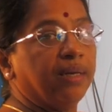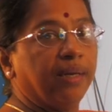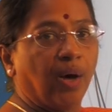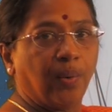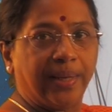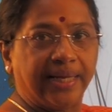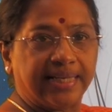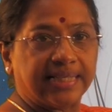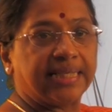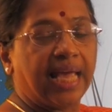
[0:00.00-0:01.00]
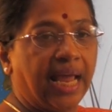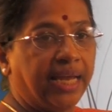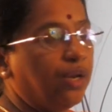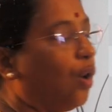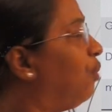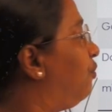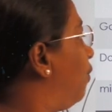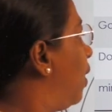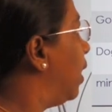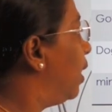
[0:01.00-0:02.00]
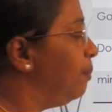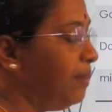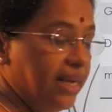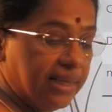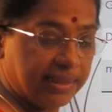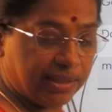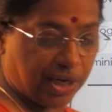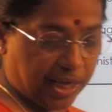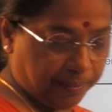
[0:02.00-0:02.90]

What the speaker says: now it is head of a ministry.